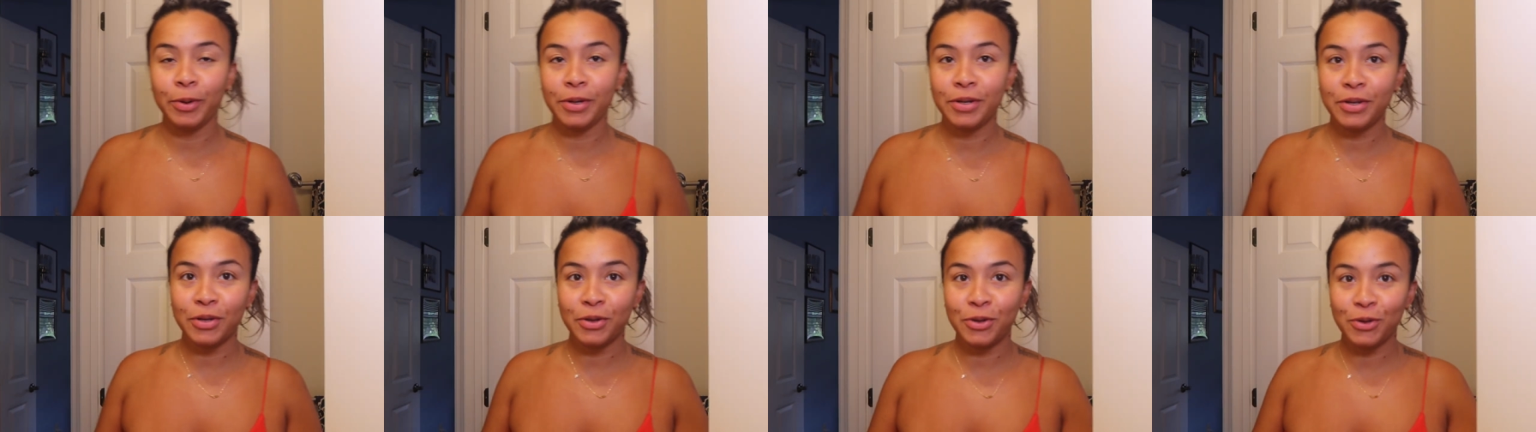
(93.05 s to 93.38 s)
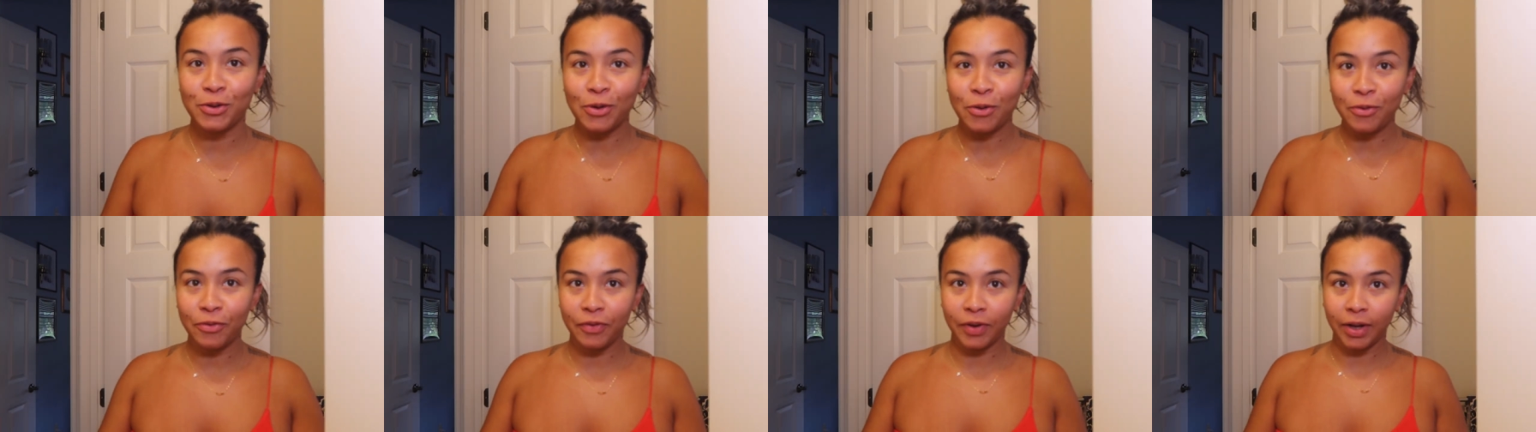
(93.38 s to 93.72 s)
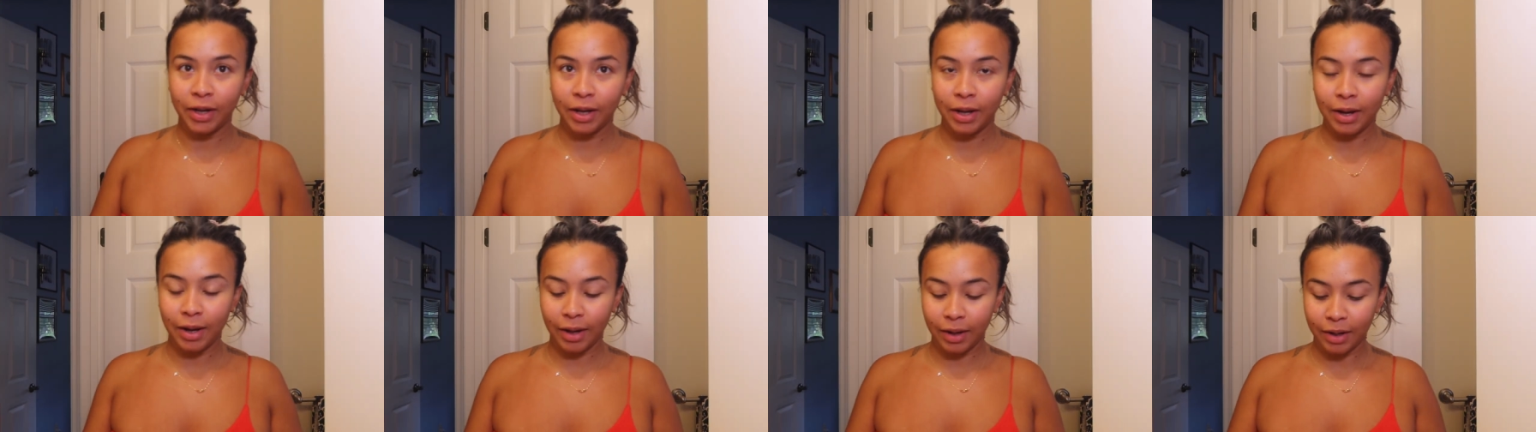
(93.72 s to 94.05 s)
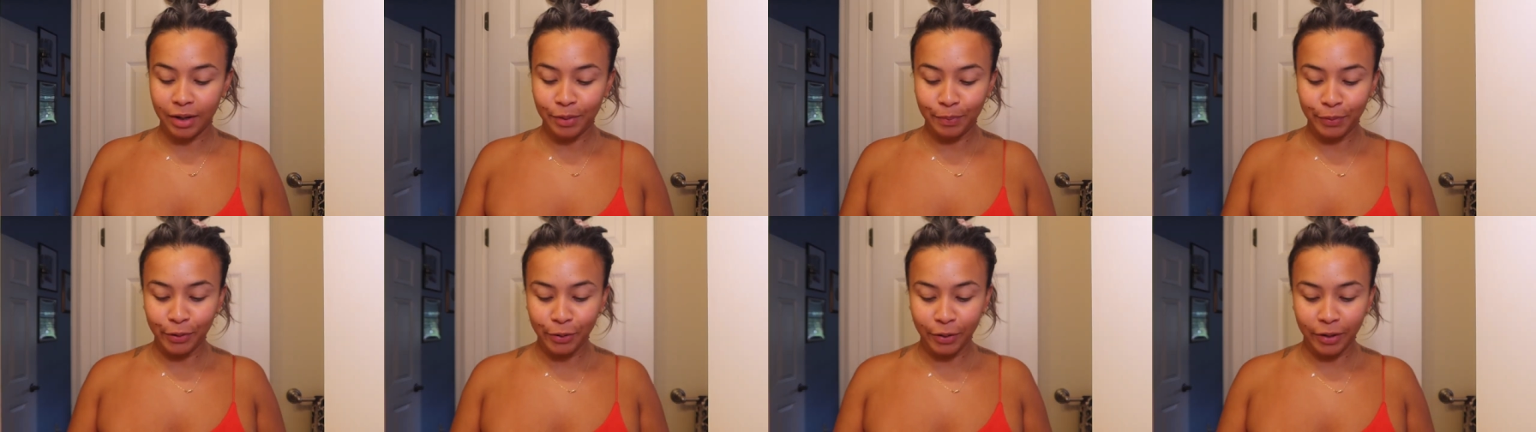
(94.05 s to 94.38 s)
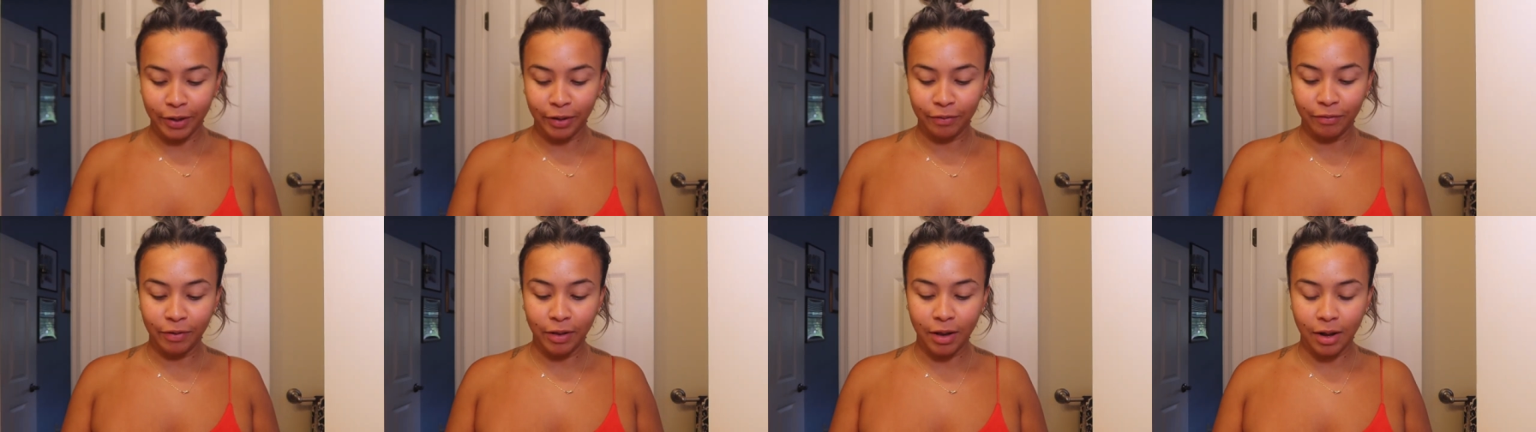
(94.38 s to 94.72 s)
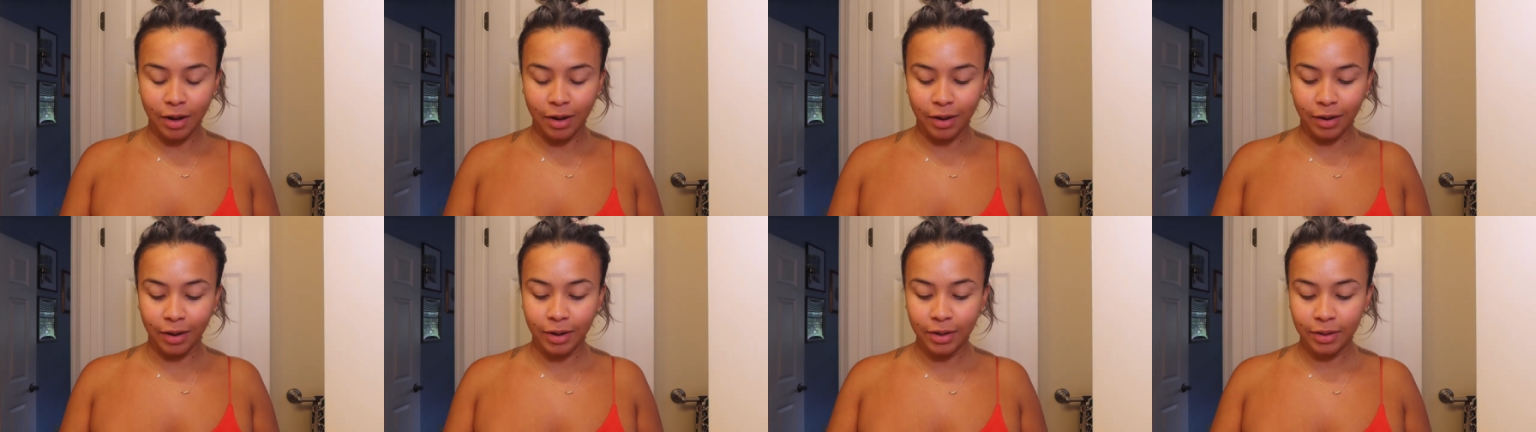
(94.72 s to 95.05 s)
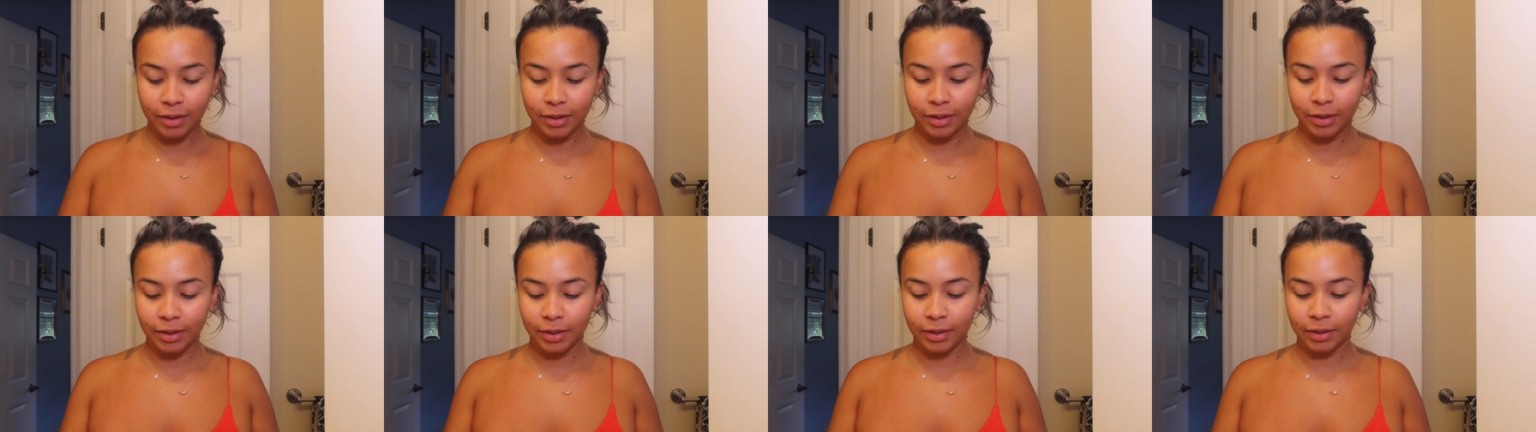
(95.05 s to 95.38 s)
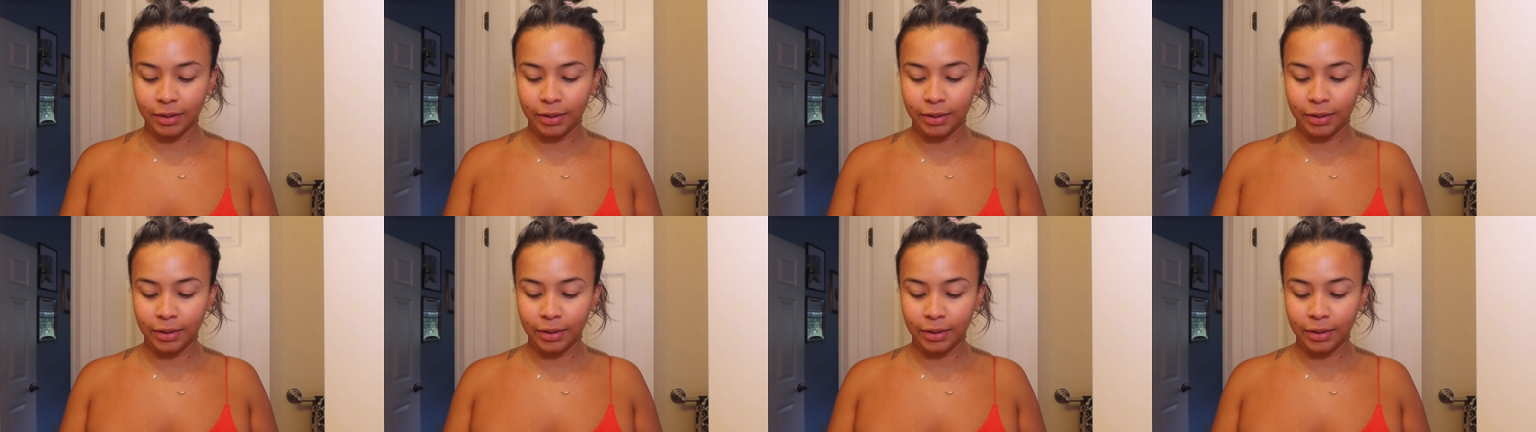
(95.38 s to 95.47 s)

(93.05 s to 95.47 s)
was so funny. I uploaded a vlog